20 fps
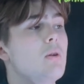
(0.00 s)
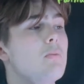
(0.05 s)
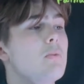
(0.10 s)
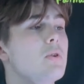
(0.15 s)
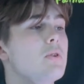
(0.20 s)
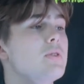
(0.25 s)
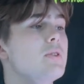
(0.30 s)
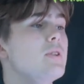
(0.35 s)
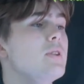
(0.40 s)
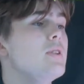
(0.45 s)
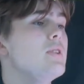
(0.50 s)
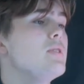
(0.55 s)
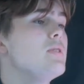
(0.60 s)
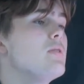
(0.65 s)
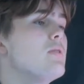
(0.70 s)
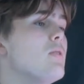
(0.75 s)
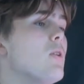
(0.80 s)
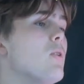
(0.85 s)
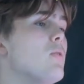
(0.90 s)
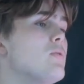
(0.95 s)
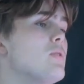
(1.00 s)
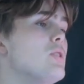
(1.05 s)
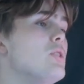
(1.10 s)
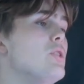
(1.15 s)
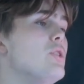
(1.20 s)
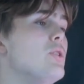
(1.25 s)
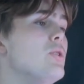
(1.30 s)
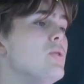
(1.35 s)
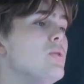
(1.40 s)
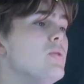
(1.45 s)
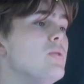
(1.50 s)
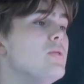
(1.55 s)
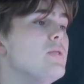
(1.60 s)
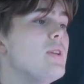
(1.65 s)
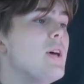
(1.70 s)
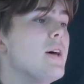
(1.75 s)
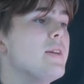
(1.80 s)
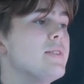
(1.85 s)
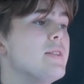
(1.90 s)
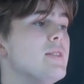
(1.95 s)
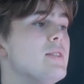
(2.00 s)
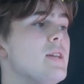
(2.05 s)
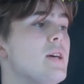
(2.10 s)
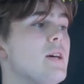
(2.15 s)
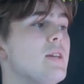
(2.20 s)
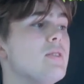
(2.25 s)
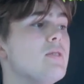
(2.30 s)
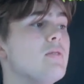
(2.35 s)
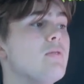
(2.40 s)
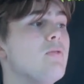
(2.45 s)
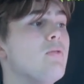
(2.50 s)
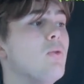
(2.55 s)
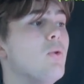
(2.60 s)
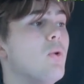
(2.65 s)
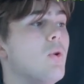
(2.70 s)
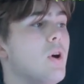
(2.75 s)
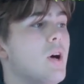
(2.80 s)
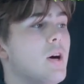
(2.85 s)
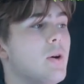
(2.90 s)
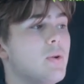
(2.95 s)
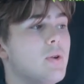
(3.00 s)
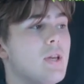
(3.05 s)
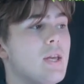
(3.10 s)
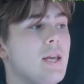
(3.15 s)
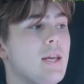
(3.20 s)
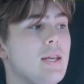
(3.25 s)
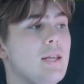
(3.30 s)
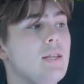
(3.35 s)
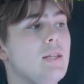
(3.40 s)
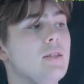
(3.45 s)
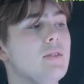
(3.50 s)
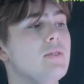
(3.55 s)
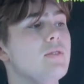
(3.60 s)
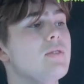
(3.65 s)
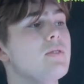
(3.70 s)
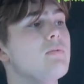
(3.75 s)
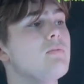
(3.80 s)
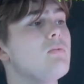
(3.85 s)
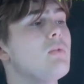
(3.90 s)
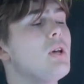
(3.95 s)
because it is often used as a test for alkenes.